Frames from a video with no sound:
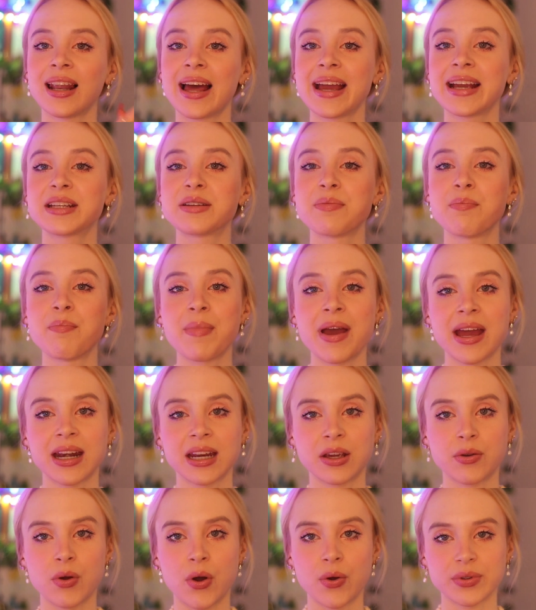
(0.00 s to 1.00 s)
liked many
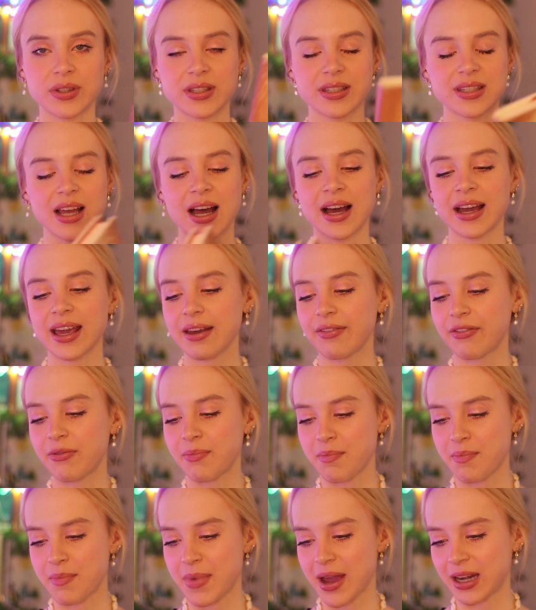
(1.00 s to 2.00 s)
quotes. I have
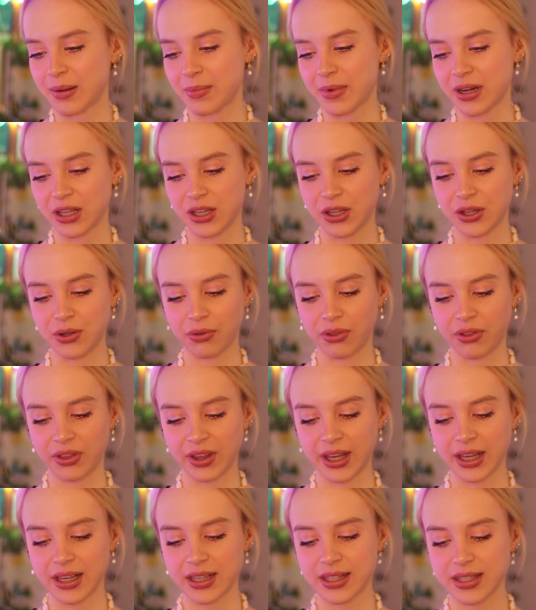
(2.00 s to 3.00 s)
many, many cute
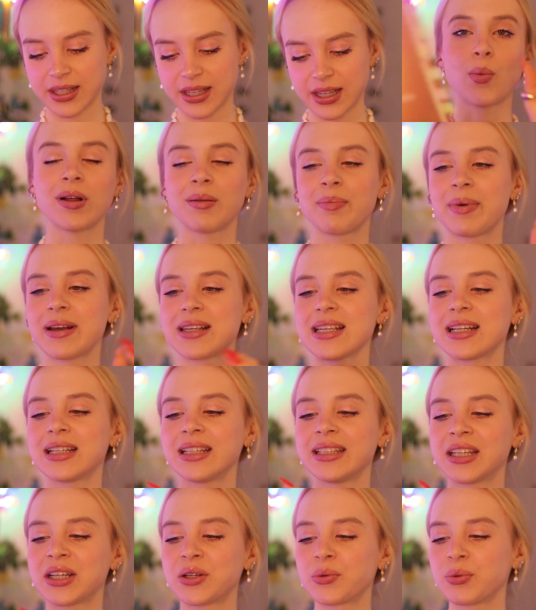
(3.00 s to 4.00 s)
things. Well, basically
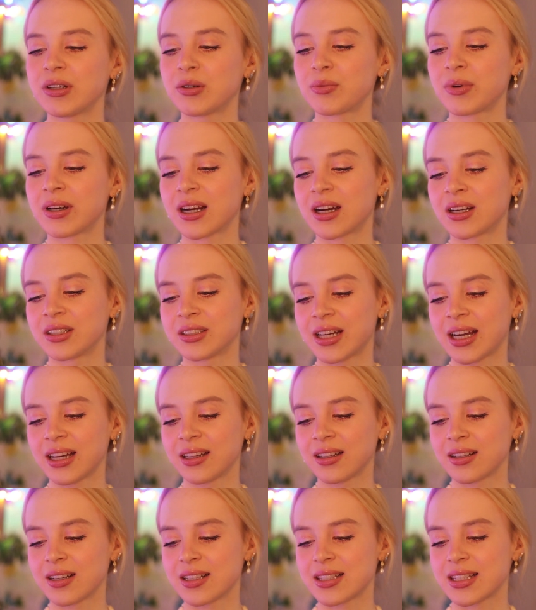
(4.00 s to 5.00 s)
the green one are
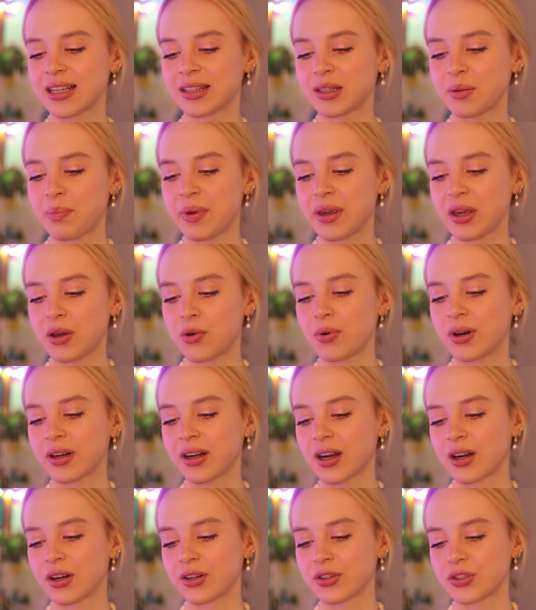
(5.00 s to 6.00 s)
dialogues and the pink one
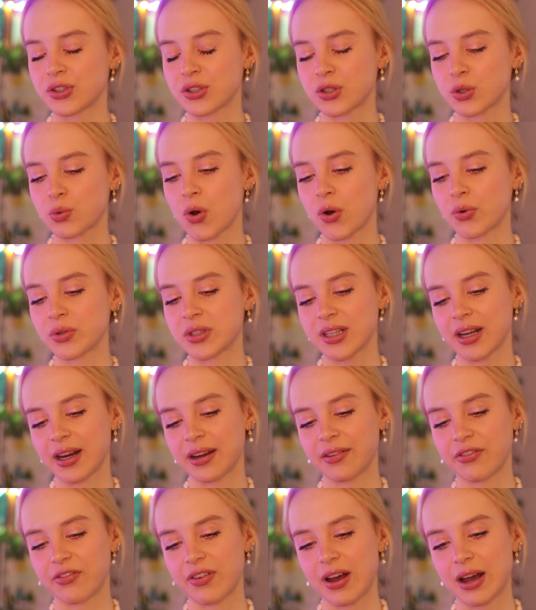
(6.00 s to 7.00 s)
are just quotes that
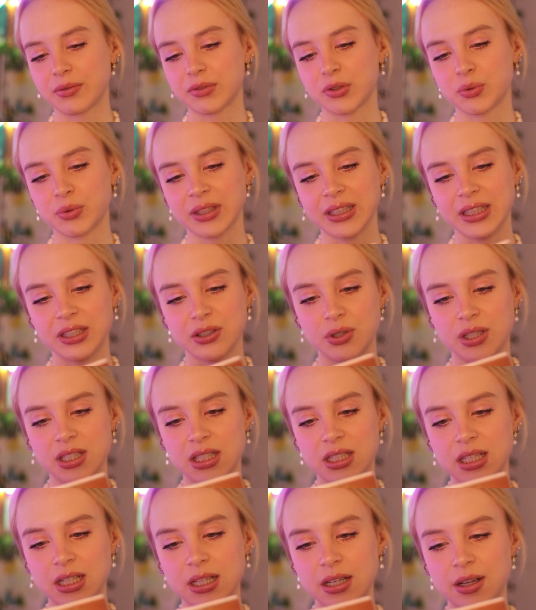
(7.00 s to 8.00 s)
I found really
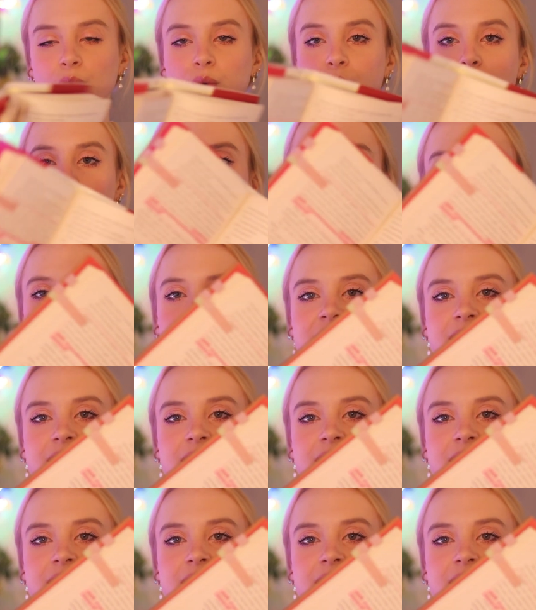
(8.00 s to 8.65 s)
interesting. Ooh, for